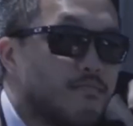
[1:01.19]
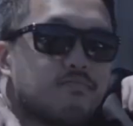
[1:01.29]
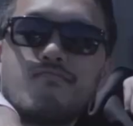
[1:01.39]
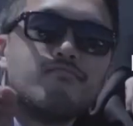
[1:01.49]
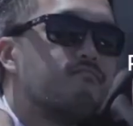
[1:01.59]
not,
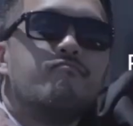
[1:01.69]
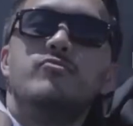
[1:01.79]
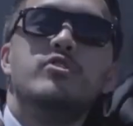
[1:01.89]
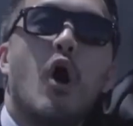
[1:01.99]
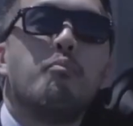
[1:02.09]
not dead.
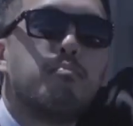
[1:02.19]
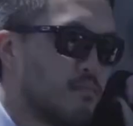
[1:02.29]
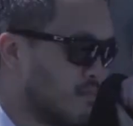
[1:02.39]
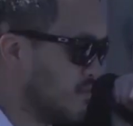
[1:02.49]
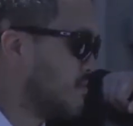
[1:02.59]
dead. Not nope.
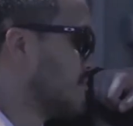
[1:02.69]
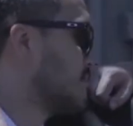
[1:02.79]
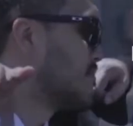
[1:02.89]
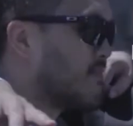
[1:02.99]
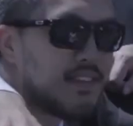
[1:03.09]
dead. the Coda
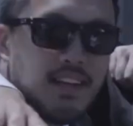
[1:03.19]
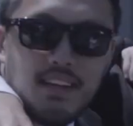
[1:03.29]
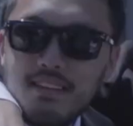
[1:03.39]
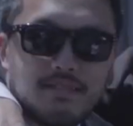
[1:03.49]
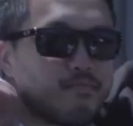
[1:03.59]
Teahouse
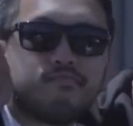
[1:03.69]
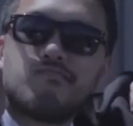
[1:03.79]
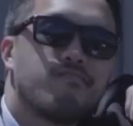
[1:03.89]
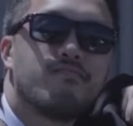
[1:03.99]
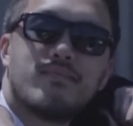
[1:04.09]
Massacre
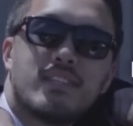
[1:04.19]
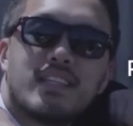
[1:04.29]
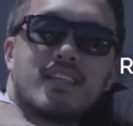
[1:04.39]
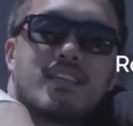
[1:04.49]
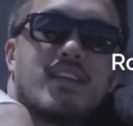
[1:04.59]
proves
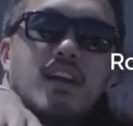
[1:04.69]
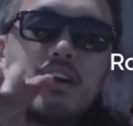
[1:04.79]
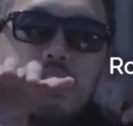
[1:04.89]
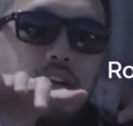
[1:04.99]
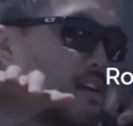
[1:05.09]
Massacre. it. You got proves